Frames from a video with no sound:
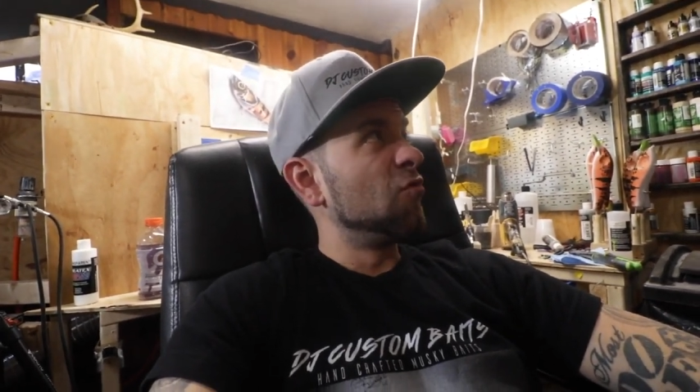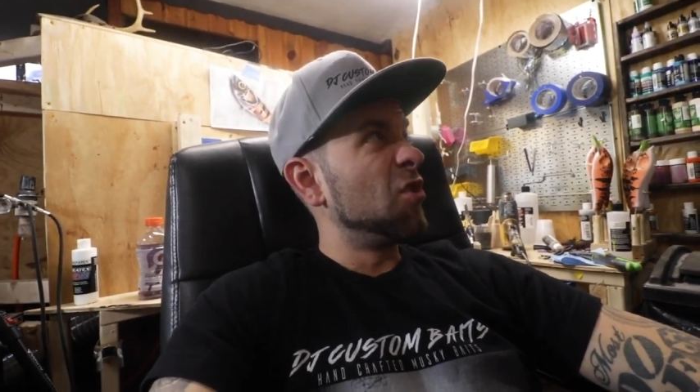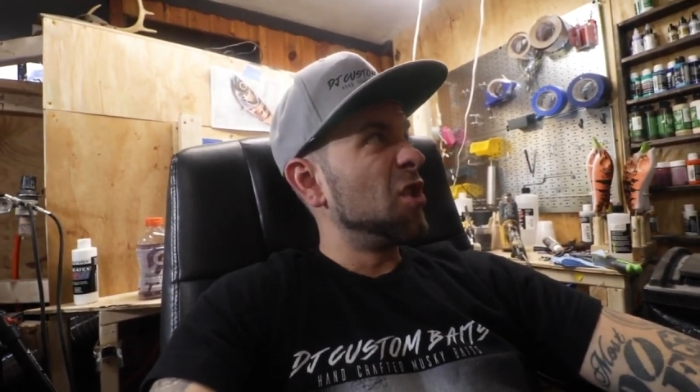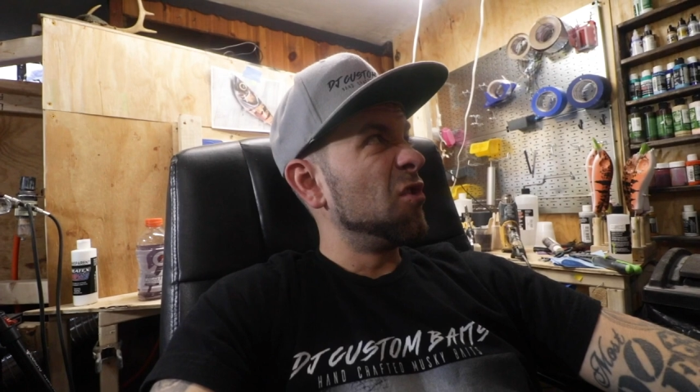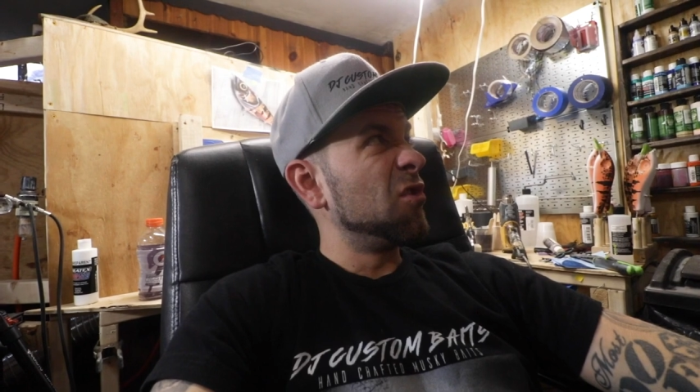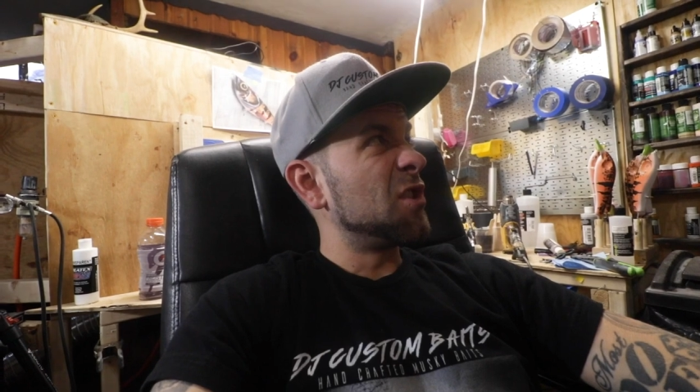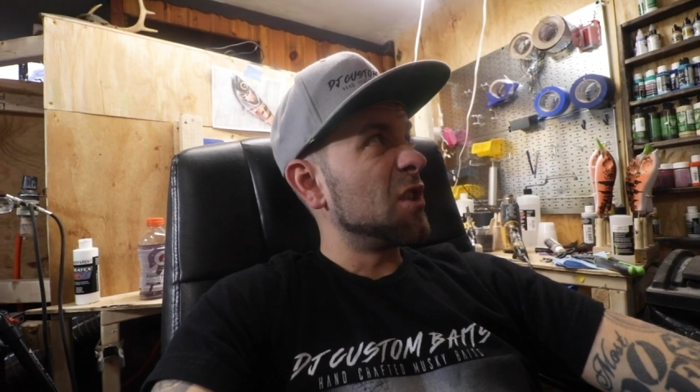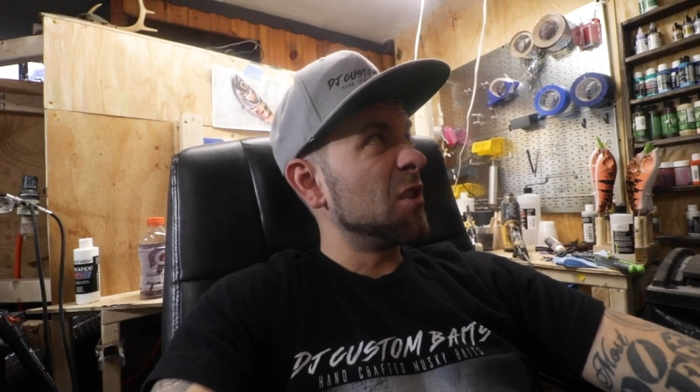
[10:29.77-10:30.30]

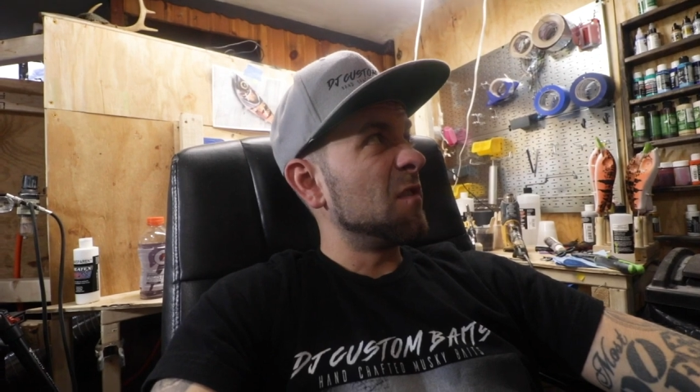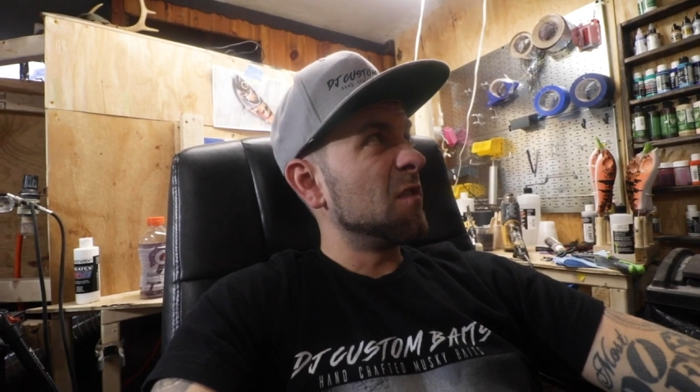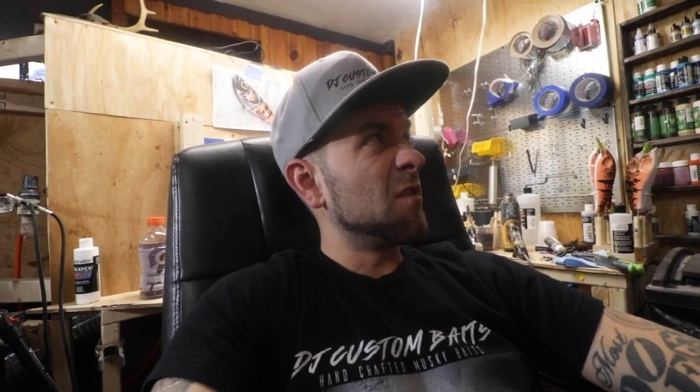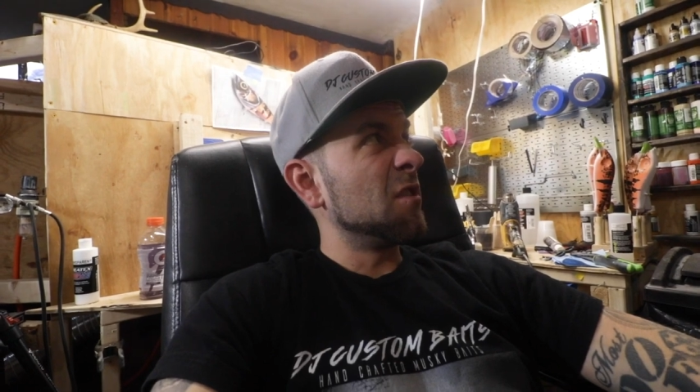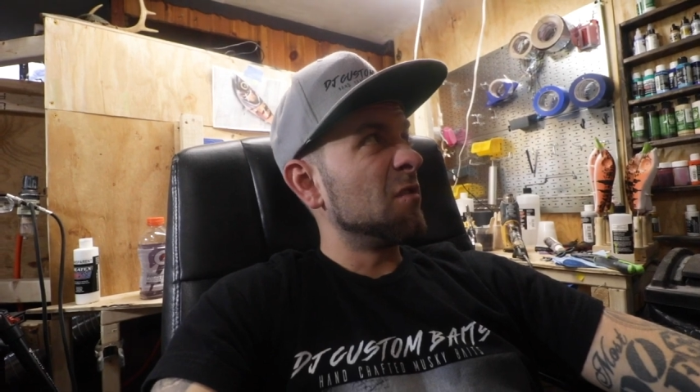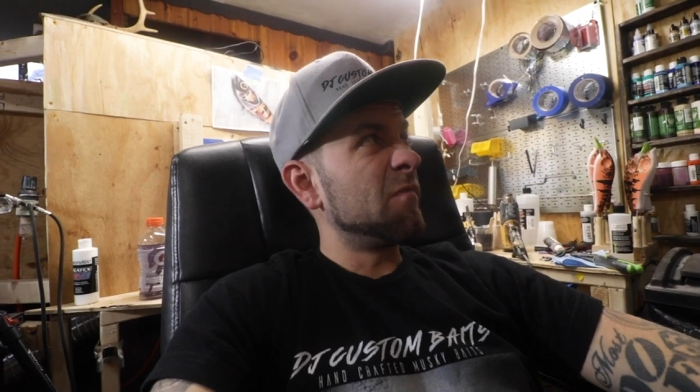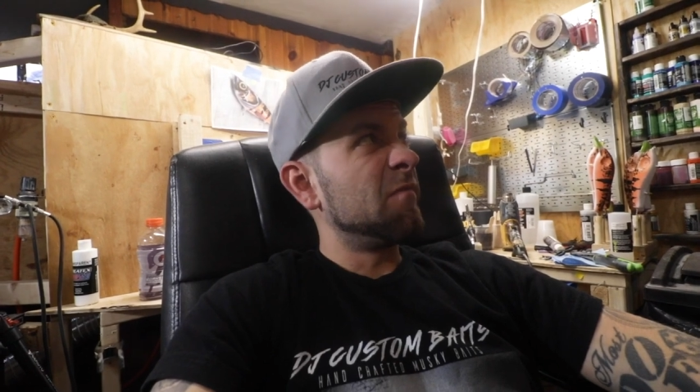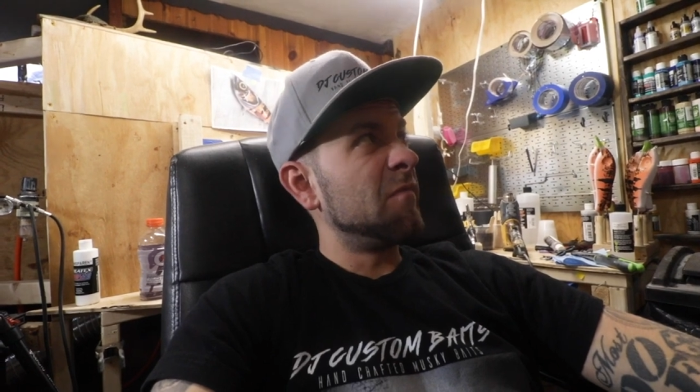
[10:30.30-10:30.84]
2
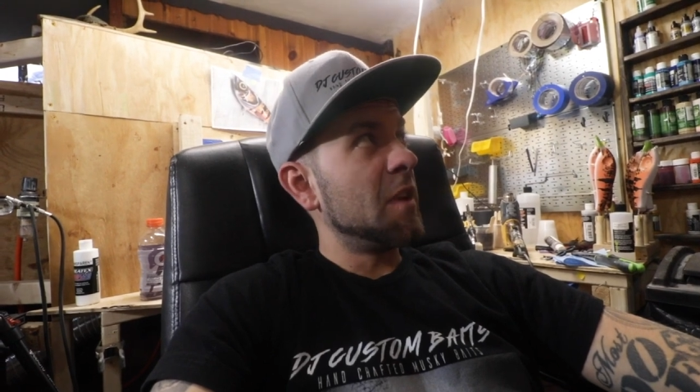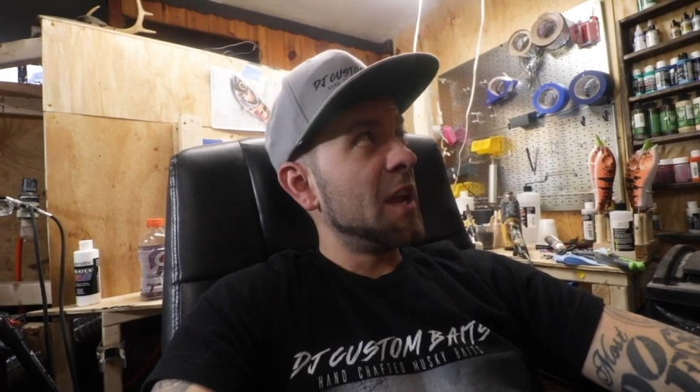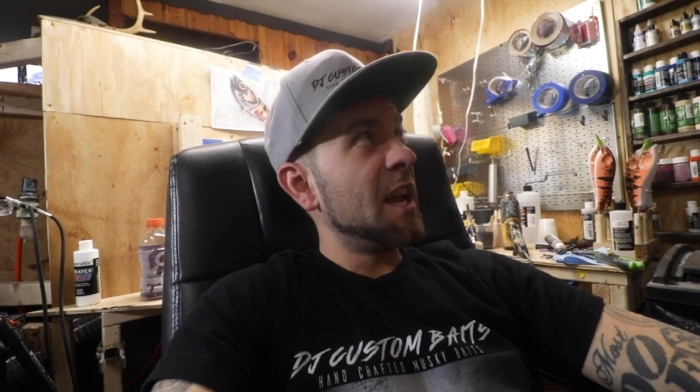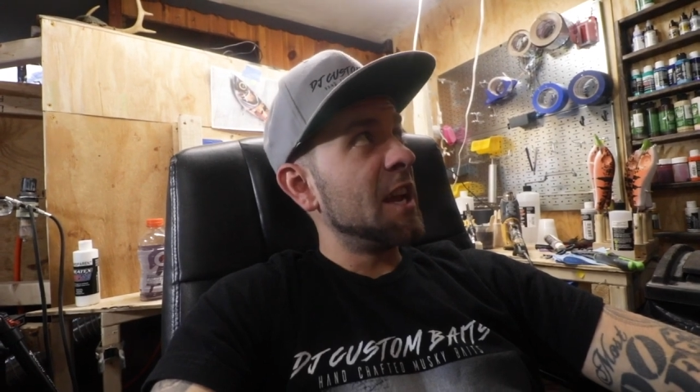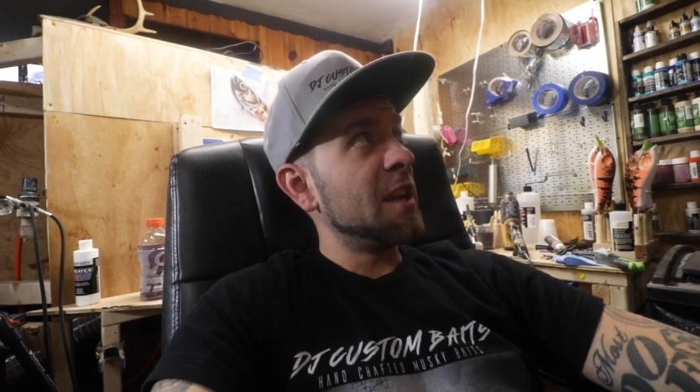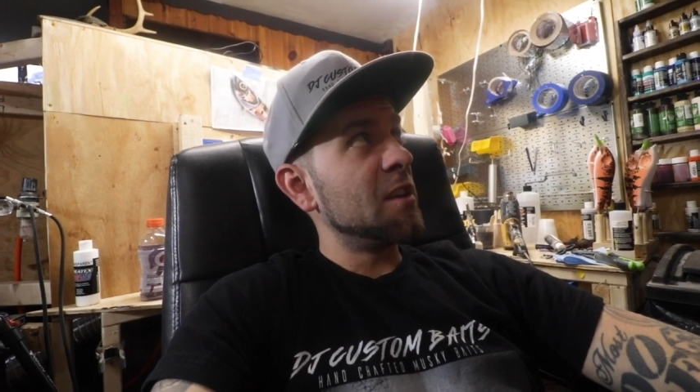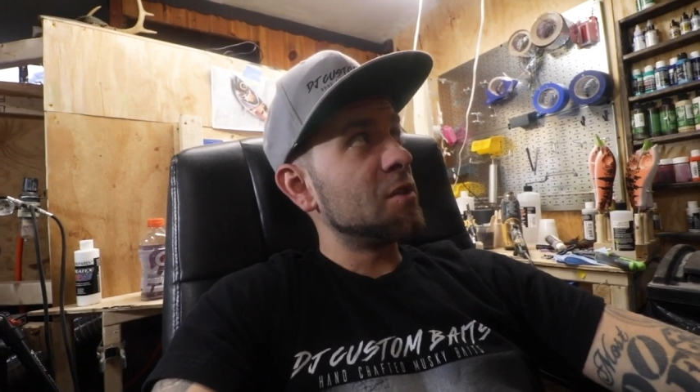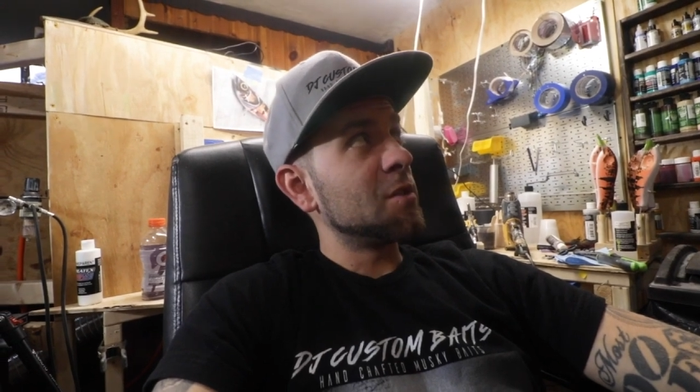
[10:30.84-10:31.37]
silver
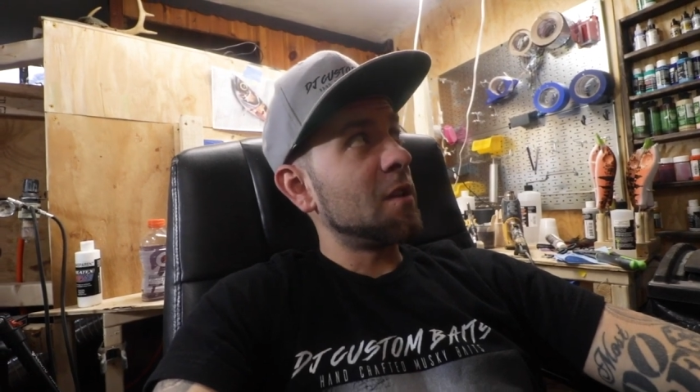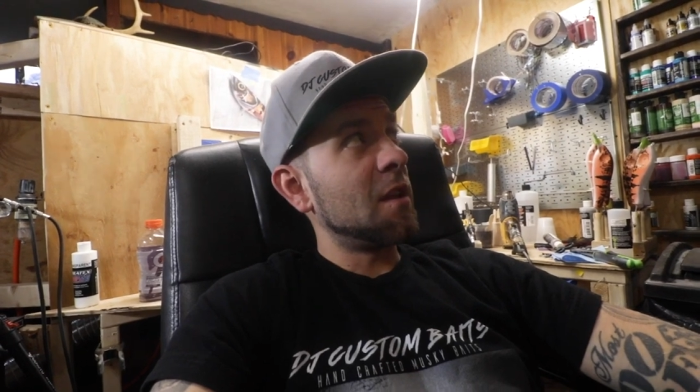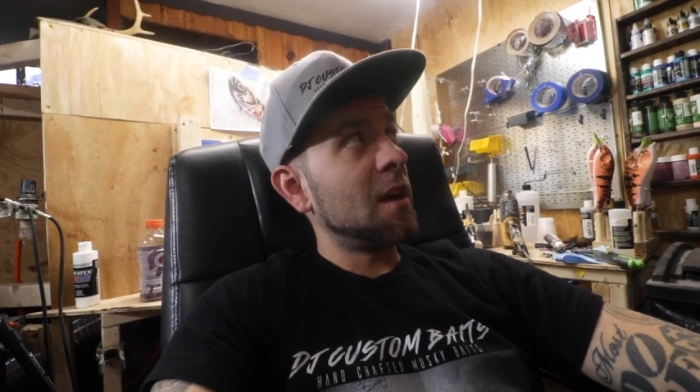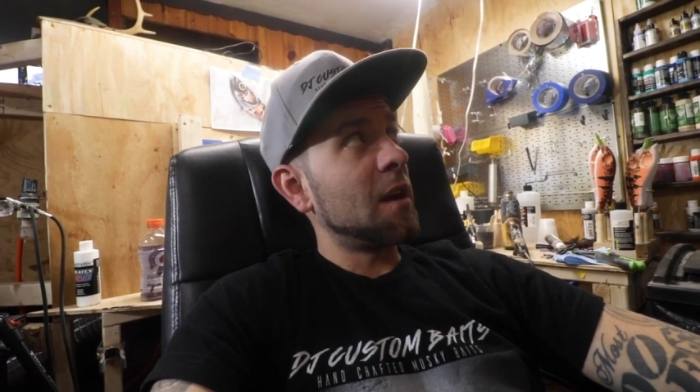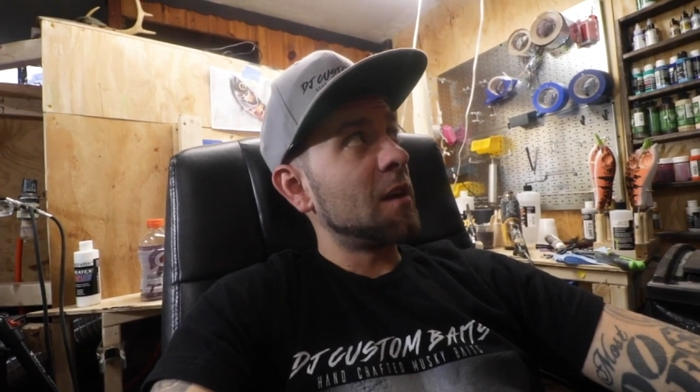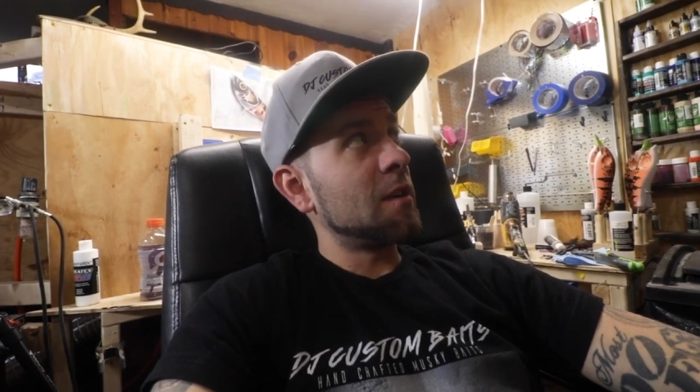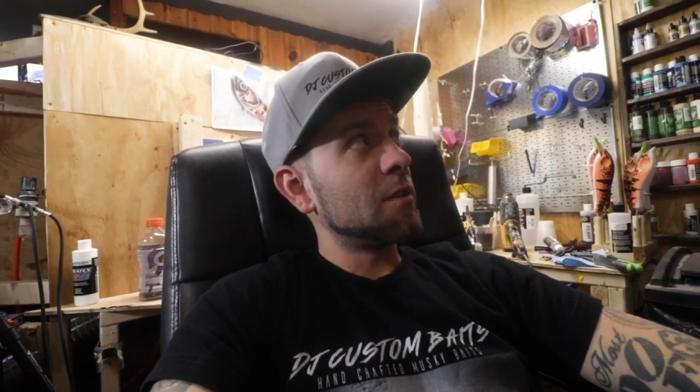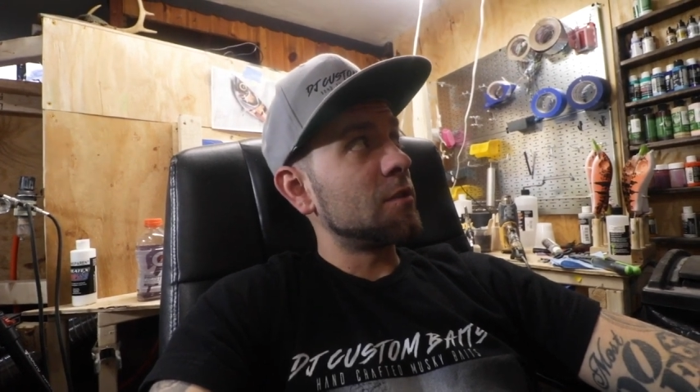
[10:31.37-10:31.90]
8-inch
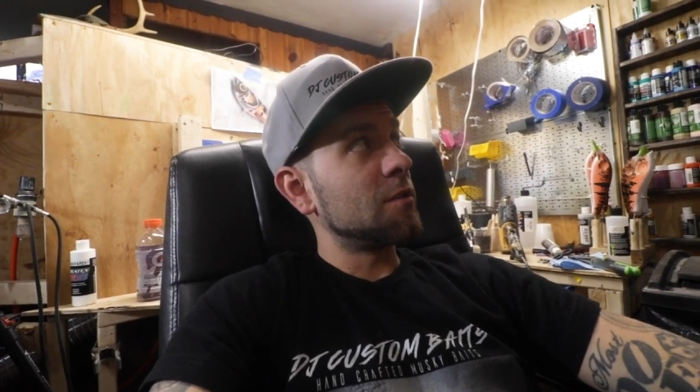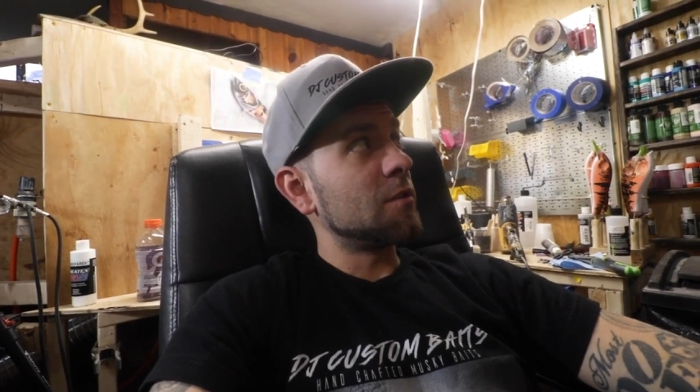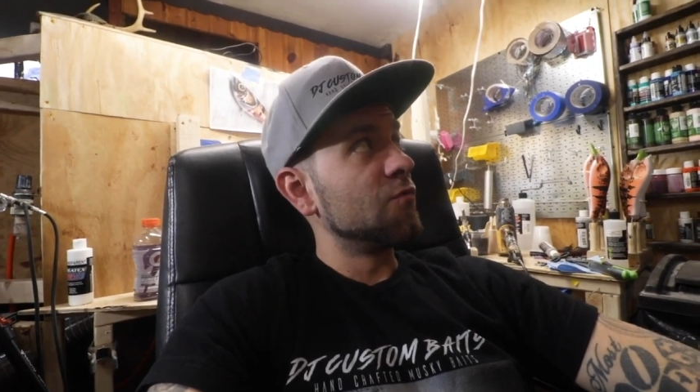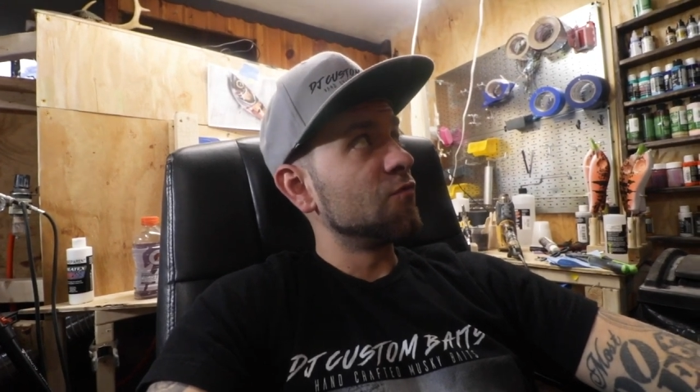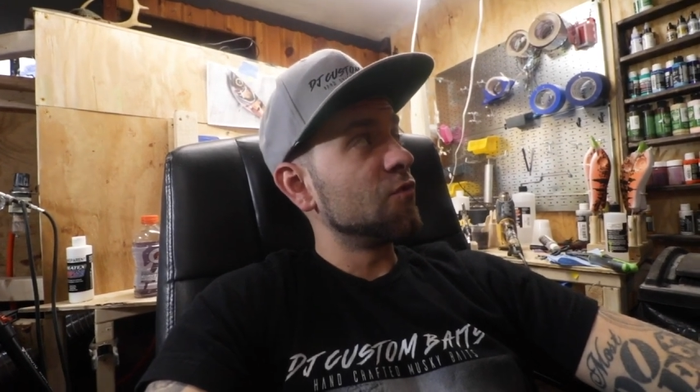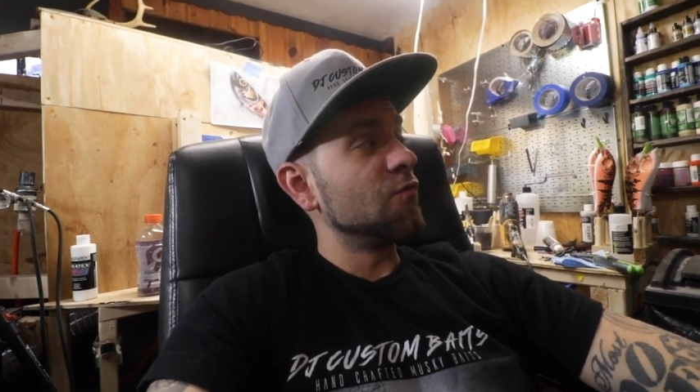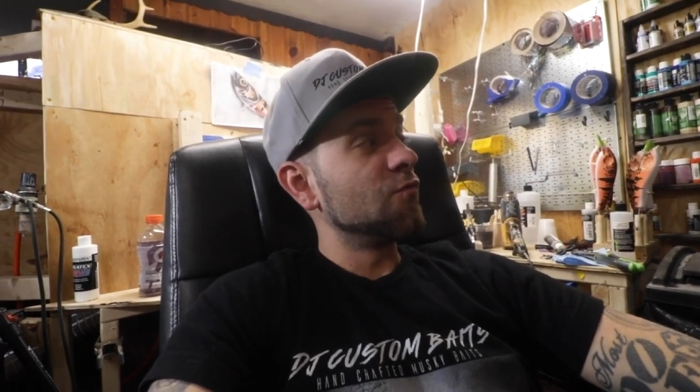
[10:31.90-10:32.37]
gliders.